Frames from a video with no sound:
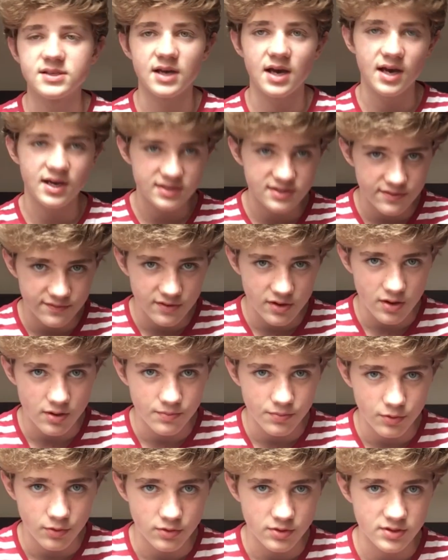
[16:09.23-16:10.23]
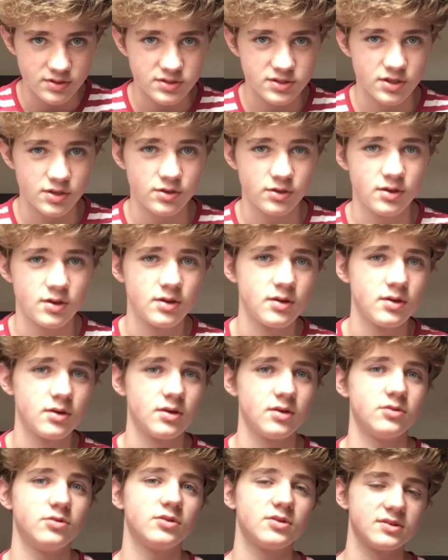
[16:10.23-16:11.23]
Eyes are very important. So
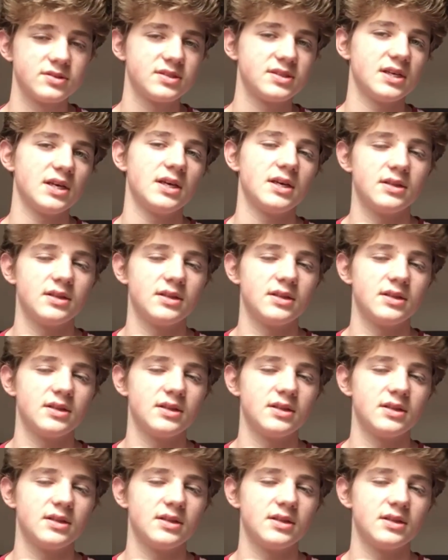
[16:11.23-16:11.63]
you can see